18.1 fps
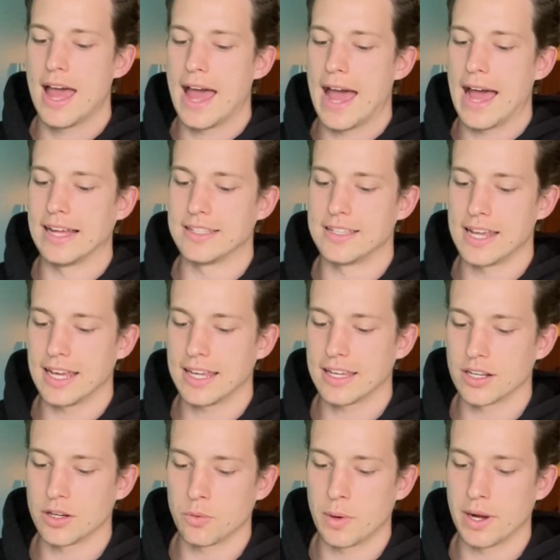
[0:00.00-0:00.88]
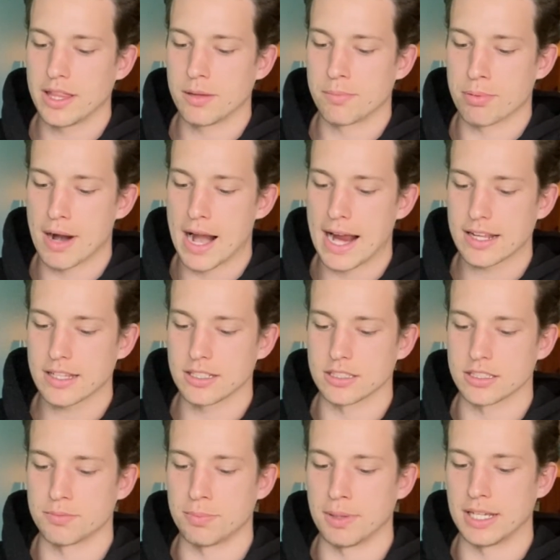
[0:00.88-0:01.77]
had taken away the
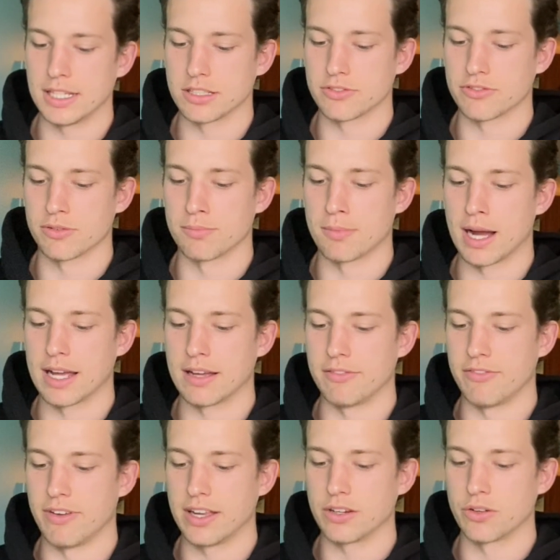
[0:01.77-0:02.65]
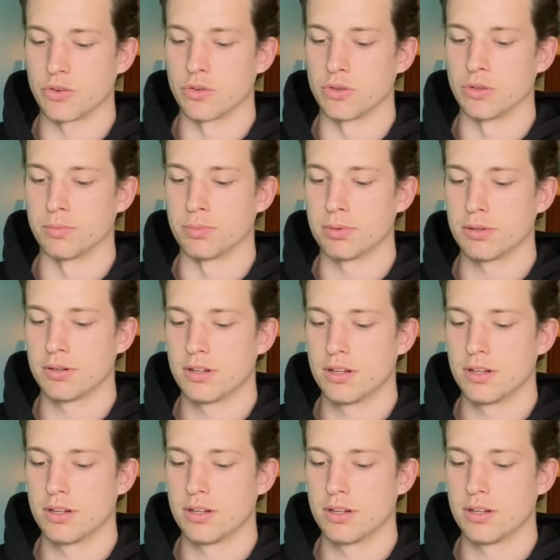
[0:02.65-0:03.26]
practice space from my event group.